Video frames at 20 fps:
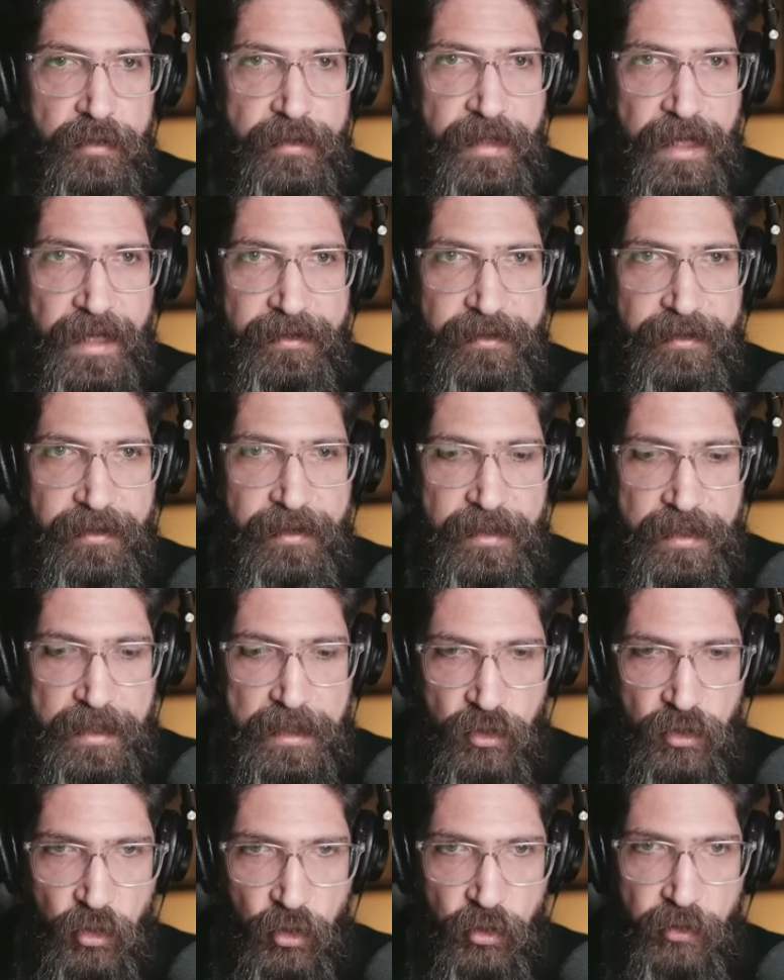that
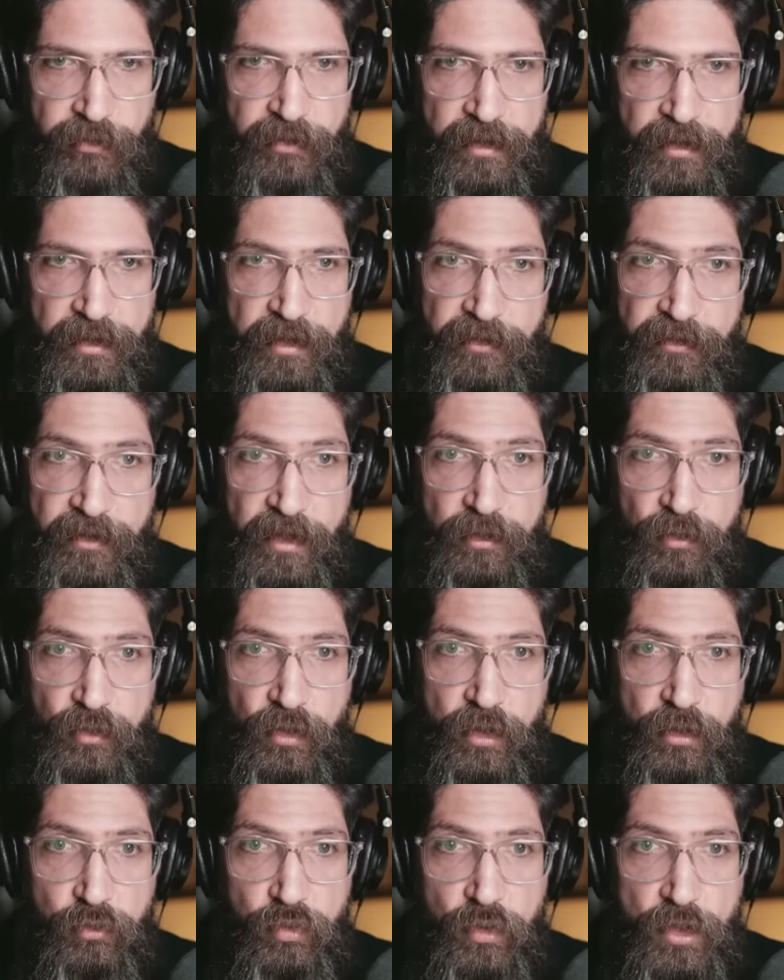he knows that he's not
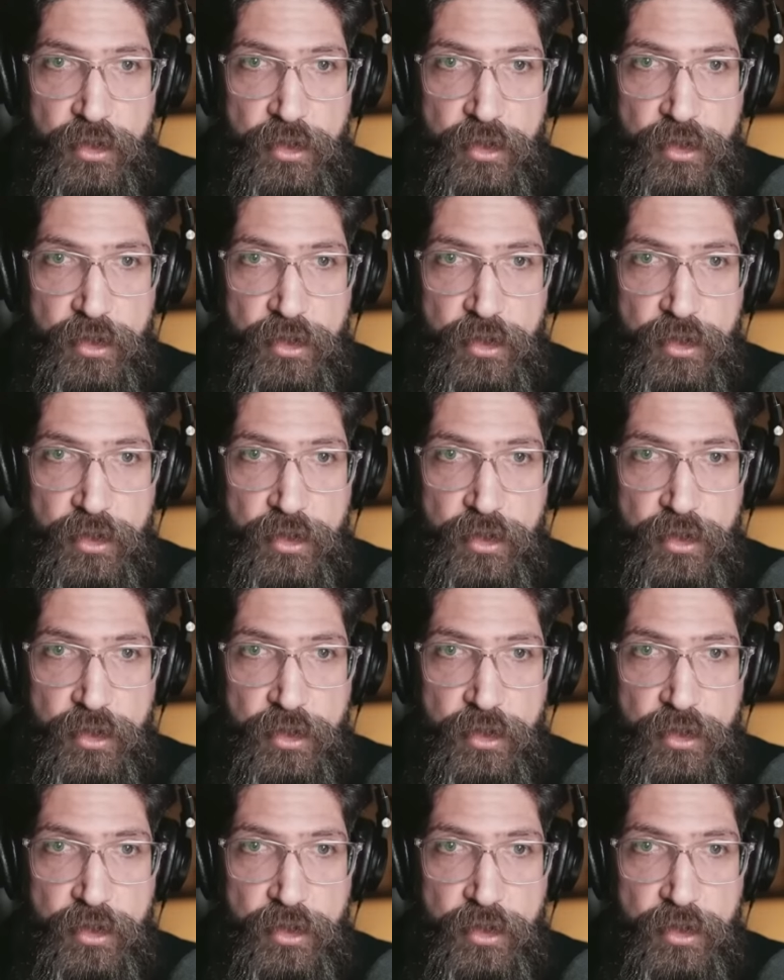going to